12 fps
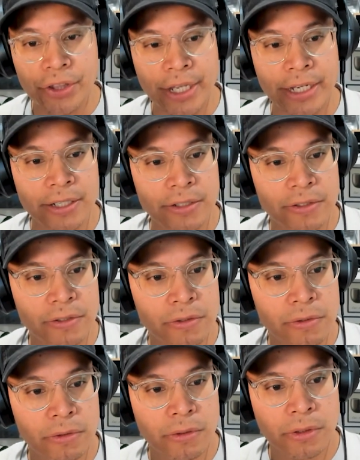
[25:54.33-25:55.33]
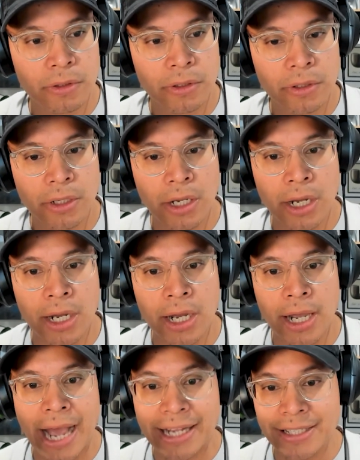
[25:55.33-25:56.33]
things
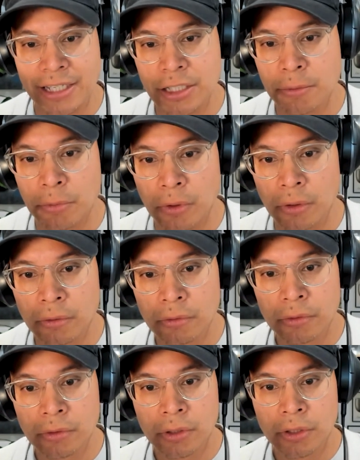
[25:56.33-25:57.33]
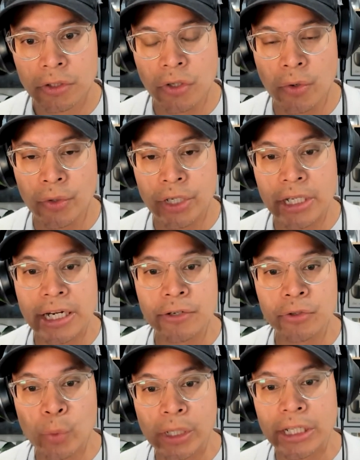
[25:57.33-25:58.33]
accessible. So he
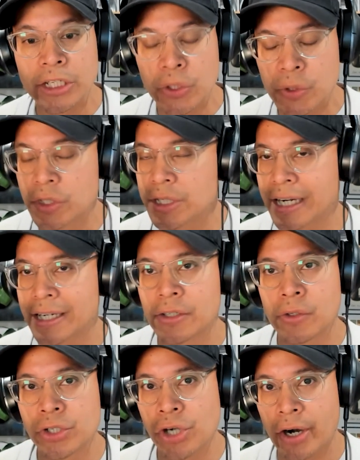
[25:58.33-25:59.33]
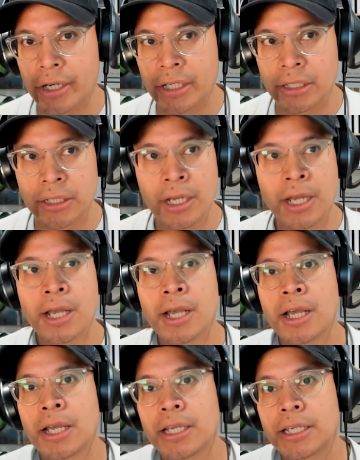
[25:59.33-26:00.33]
didn't really use technical jargon.
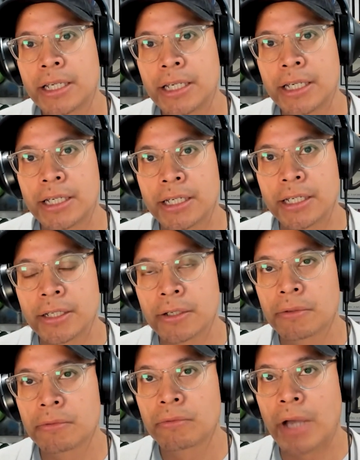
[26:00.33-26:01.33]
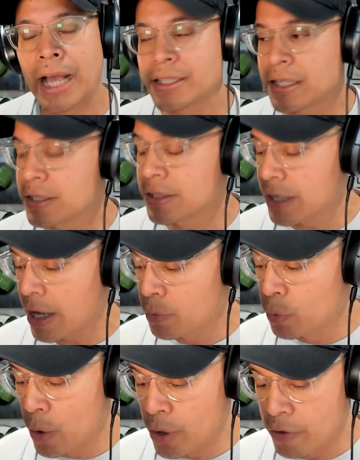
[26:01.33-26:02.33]
He, as he said,
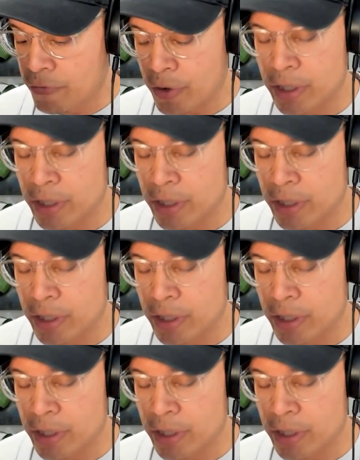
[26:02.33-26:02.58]
wrote it for a